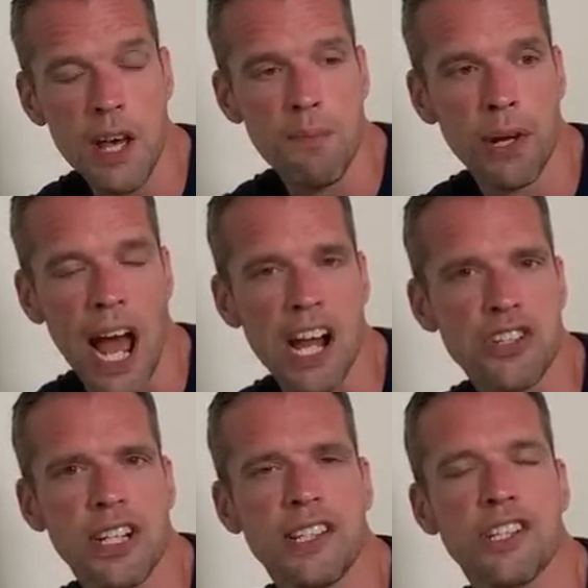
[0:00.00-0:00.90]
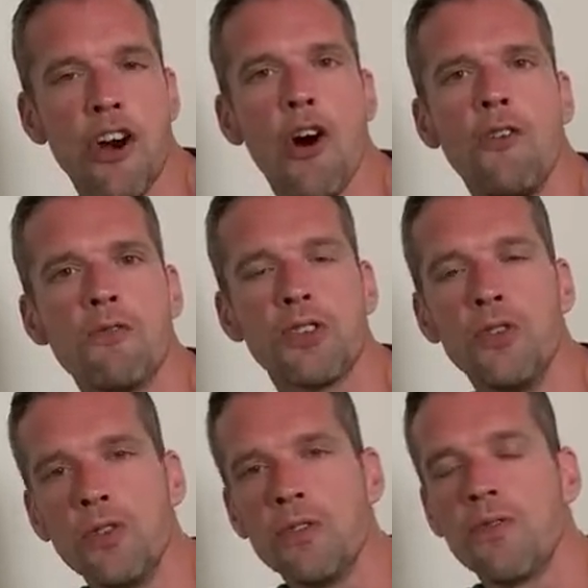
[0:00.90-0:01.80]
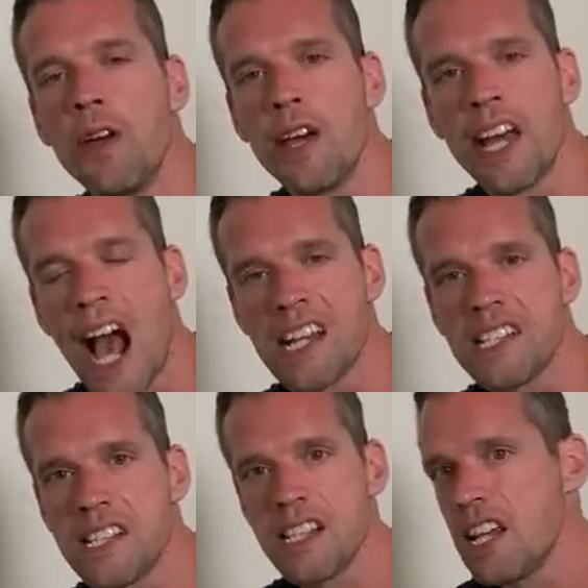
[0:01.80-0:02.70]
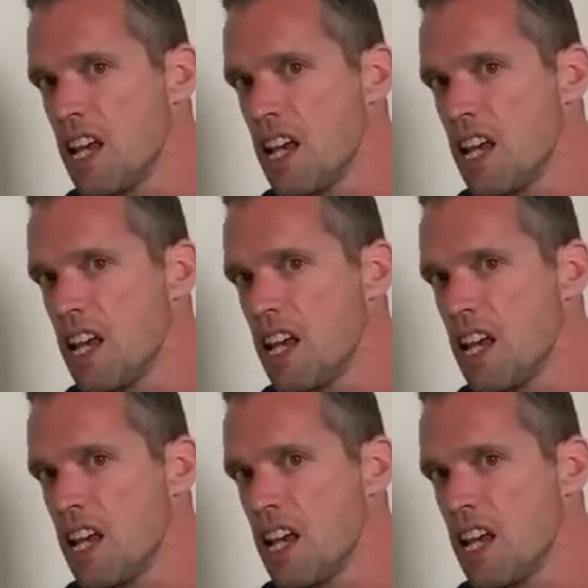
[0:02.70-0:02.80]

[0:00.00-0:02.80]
but it actually dissolves all of the gas